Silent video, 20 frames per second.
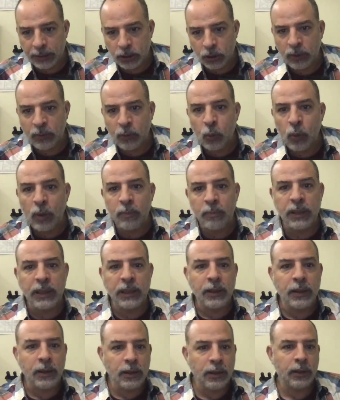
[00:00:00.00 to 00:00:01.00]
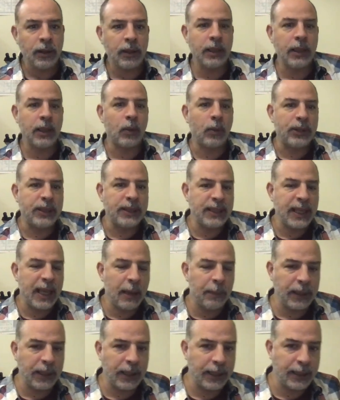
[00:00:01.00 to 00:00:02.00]
So in 1 minute, here what is
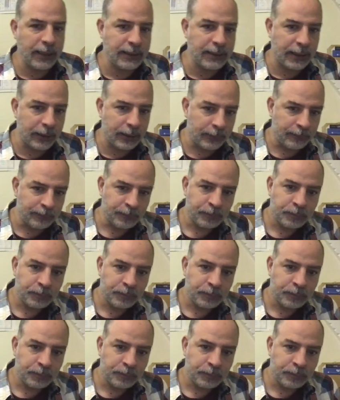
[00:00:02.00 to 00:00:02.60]
happening is that